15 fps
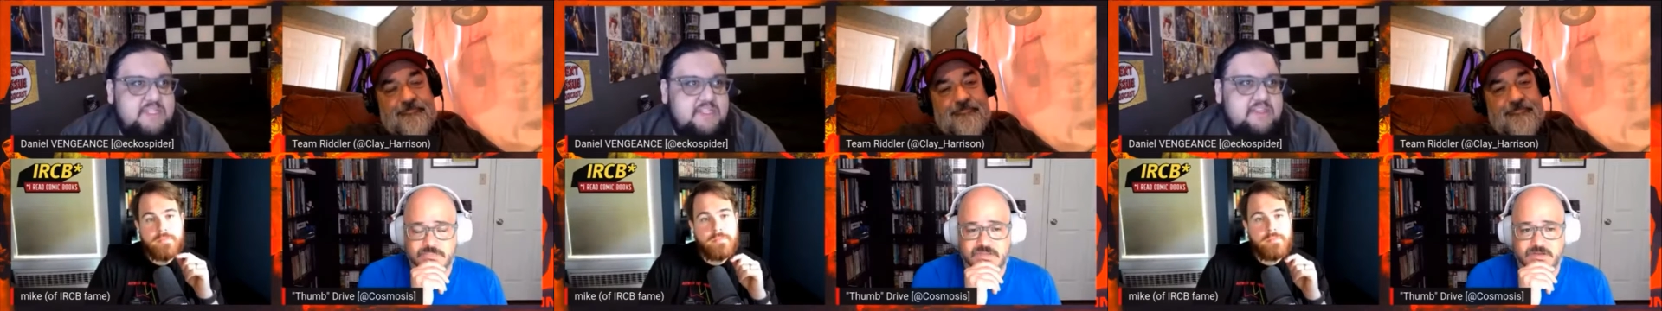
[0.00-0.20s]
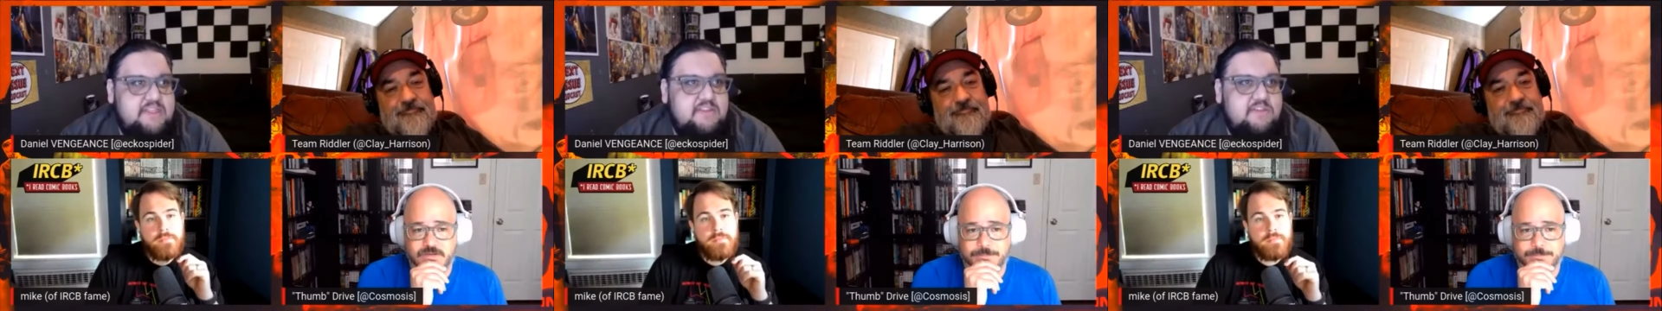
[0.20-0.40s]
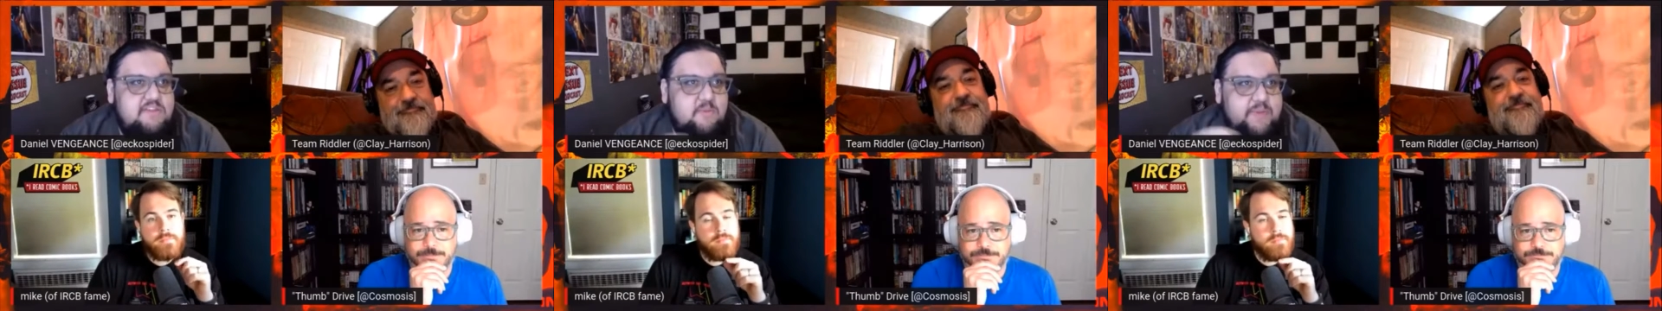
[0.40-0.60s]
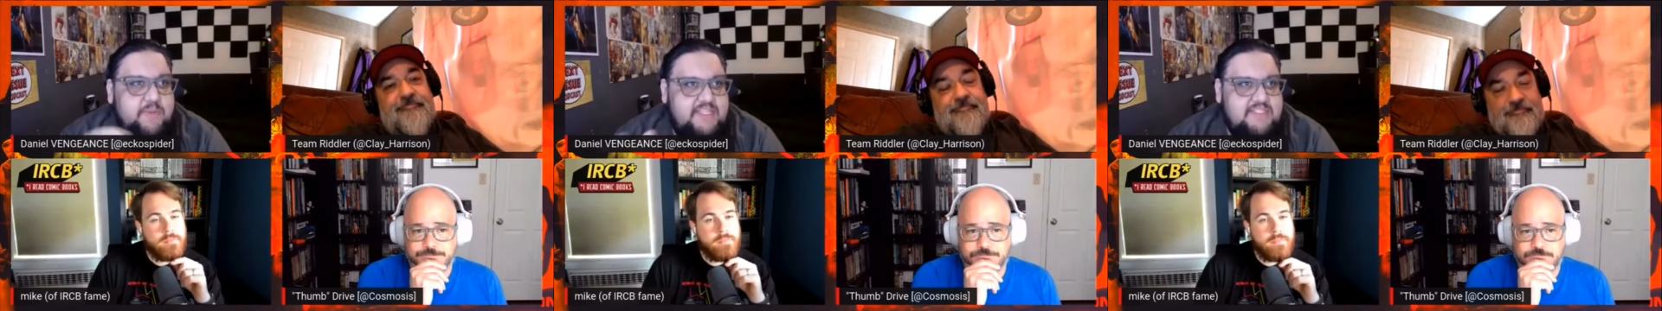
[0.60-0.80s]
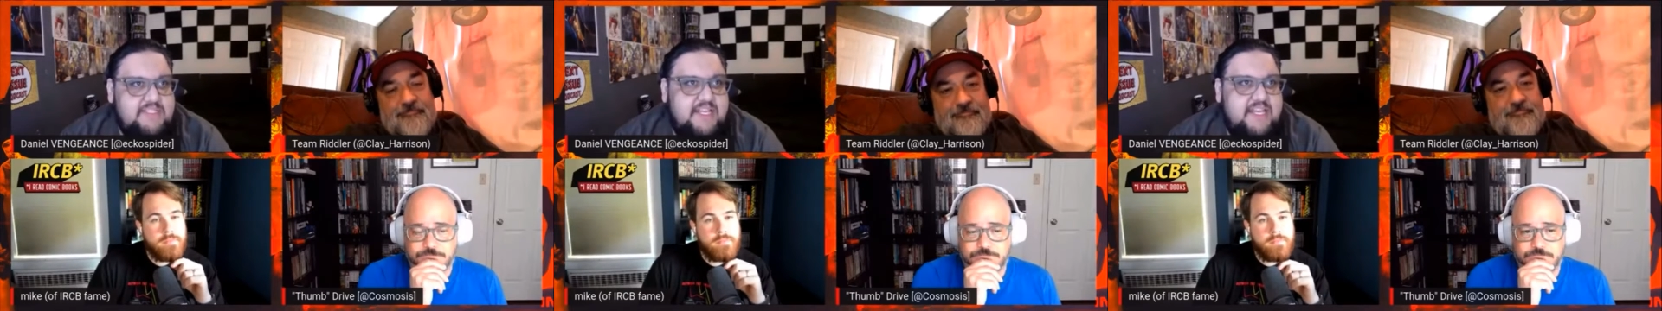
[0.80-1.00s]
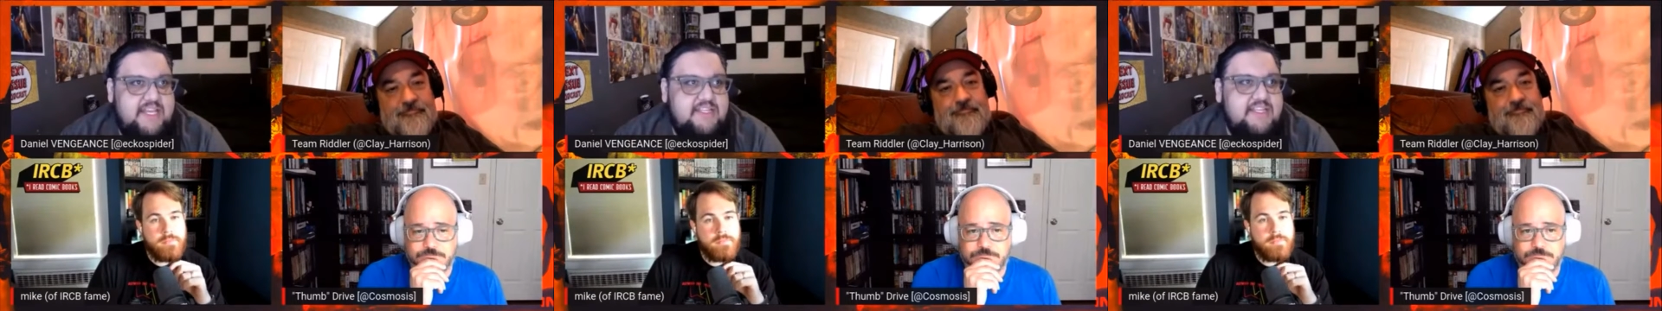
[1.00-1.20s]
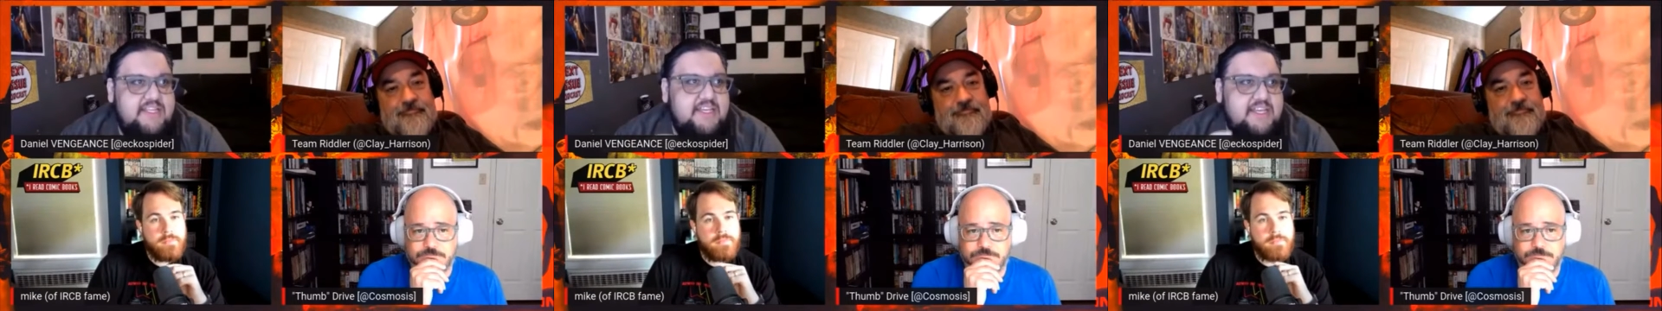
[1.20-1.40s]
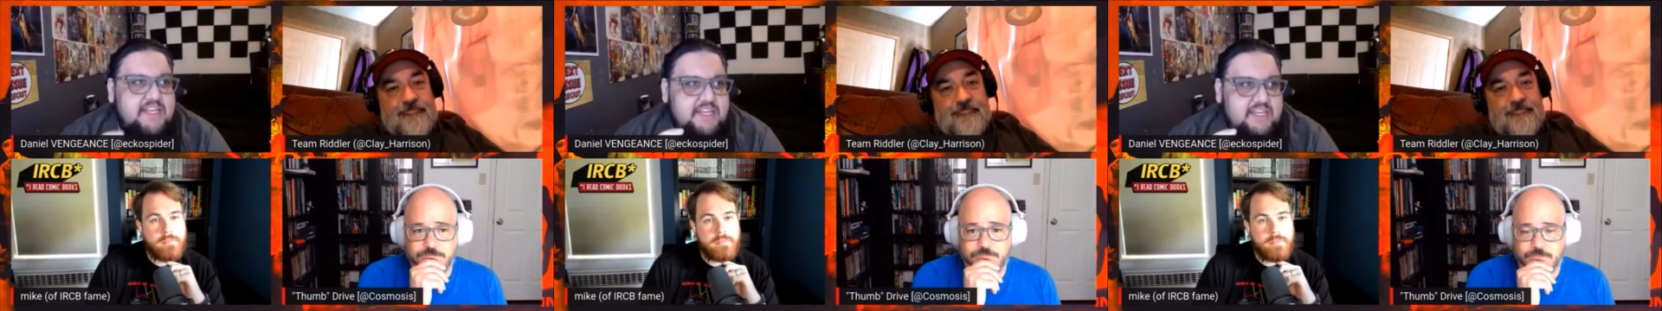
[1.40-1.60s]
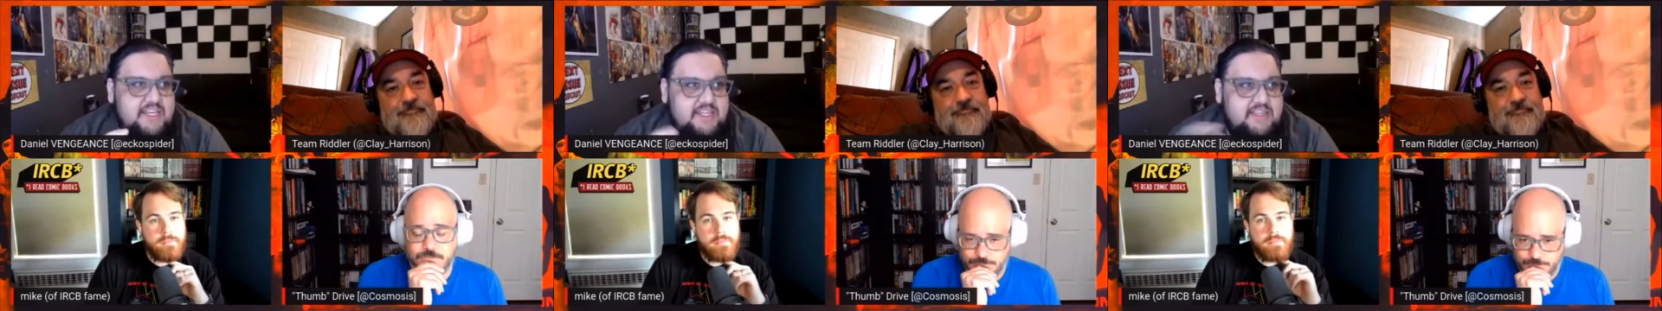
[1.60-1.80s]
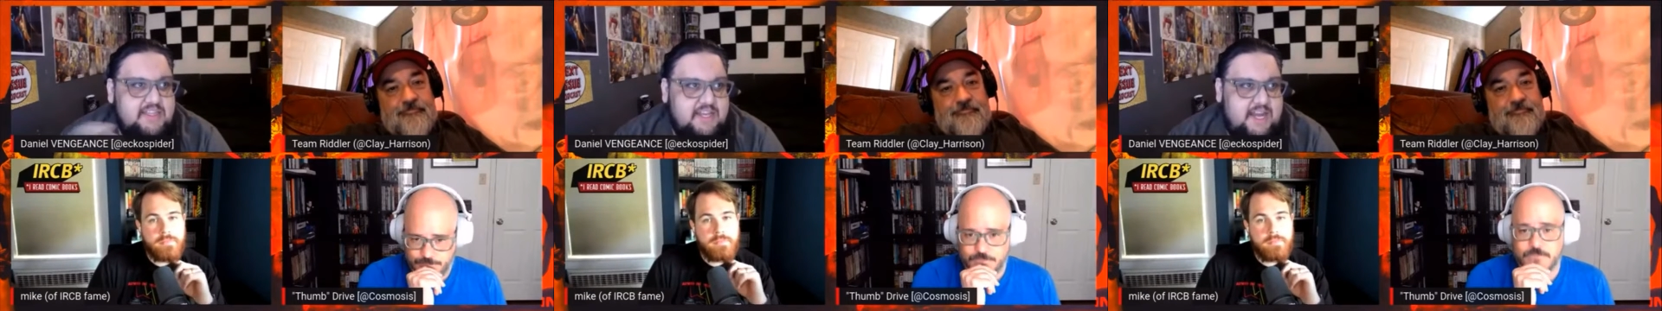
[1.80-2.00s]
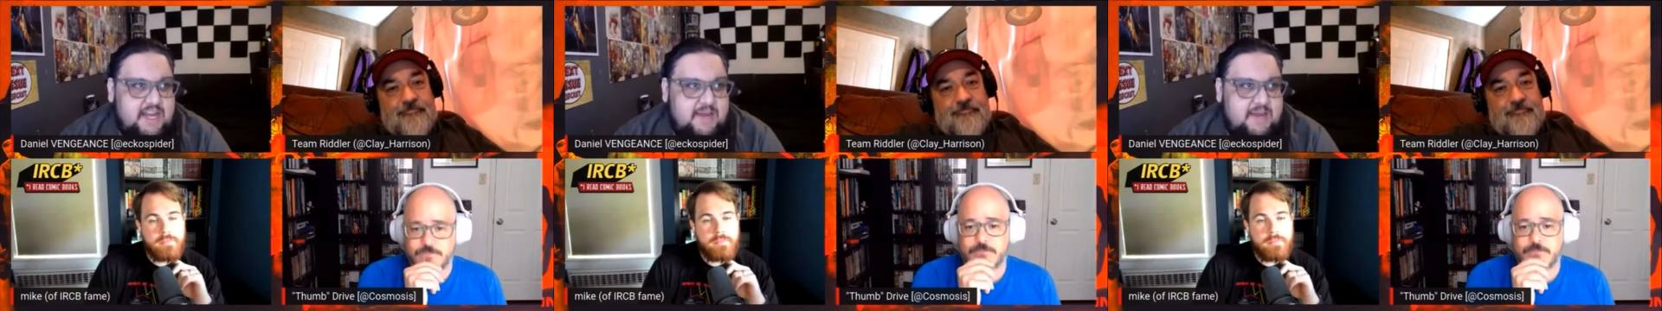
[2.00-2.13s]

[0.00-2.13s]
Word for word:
Speaker 1: and then the No Man's Land in the